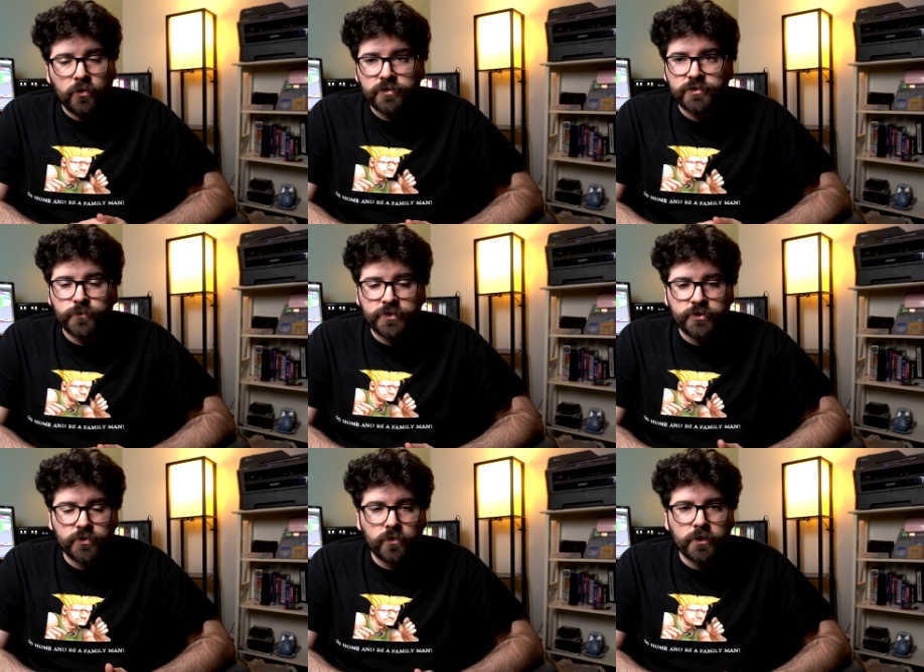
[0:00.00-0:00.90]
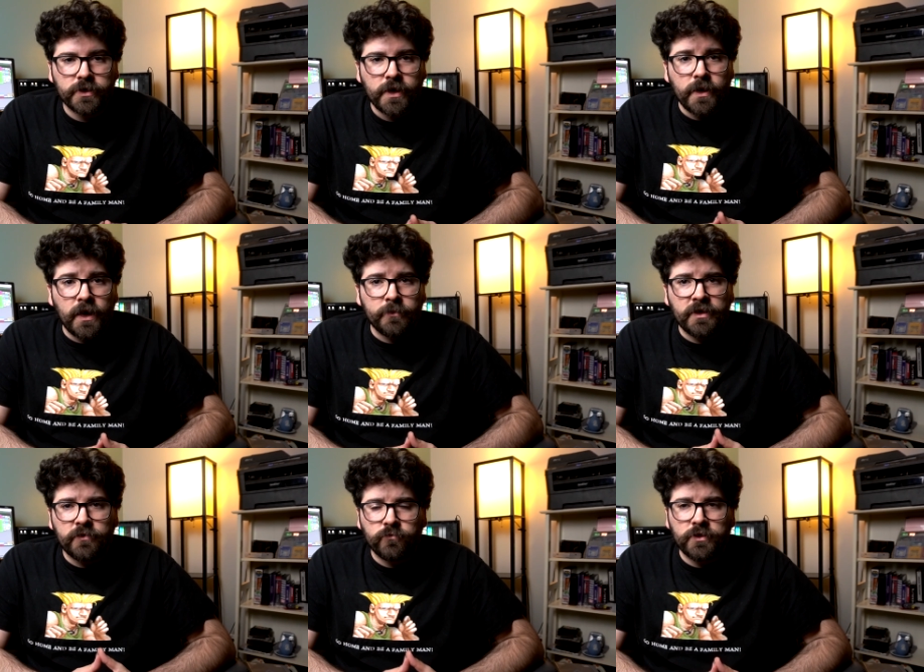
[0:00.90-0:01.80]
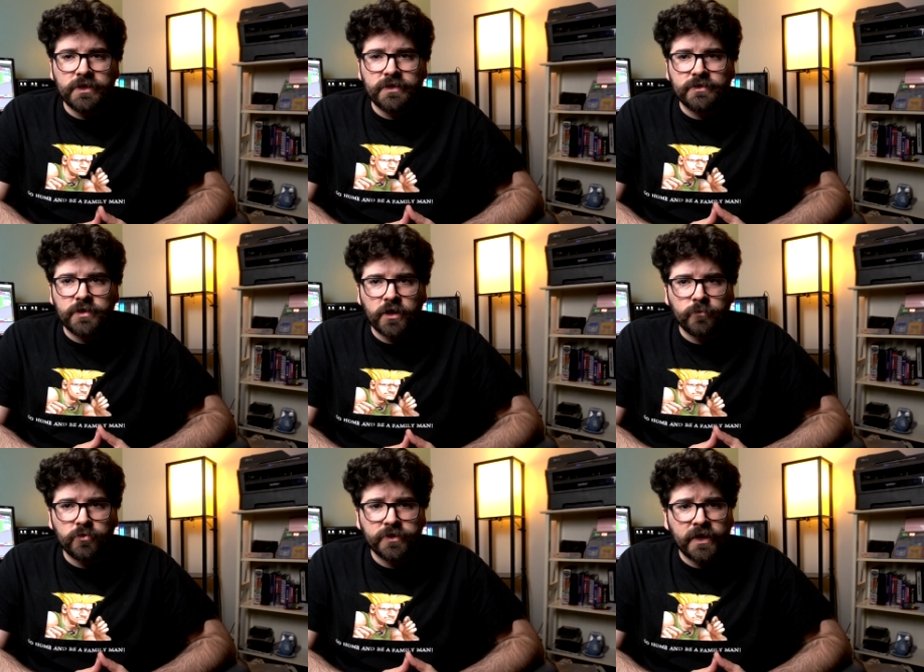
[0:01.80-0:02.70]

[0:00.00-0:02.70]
Long story short, I'm getting really terrible,